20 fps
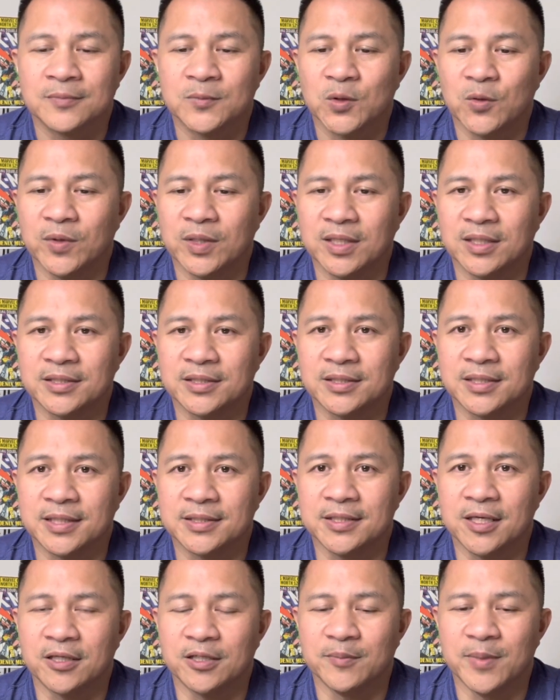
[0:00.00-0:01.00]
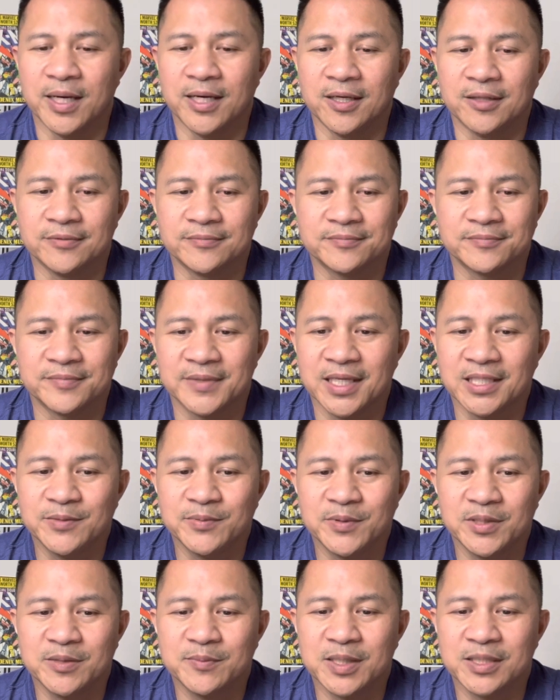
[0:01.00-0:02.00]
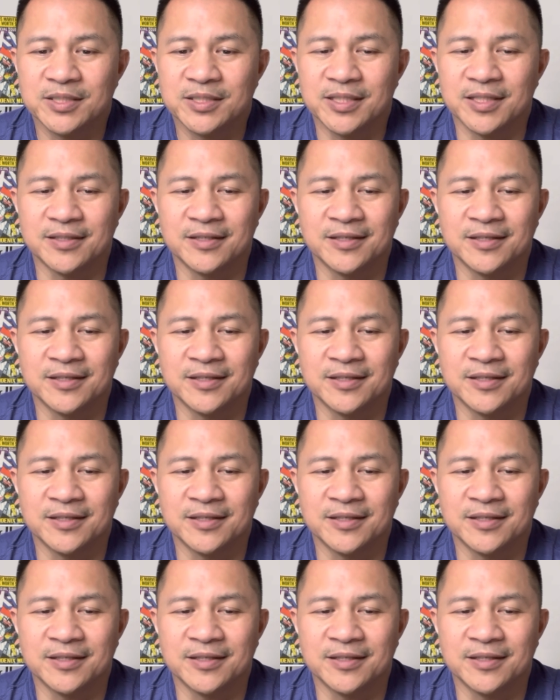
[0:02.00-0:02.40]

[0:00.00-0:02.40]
what else can I talk about? That's pretty much it.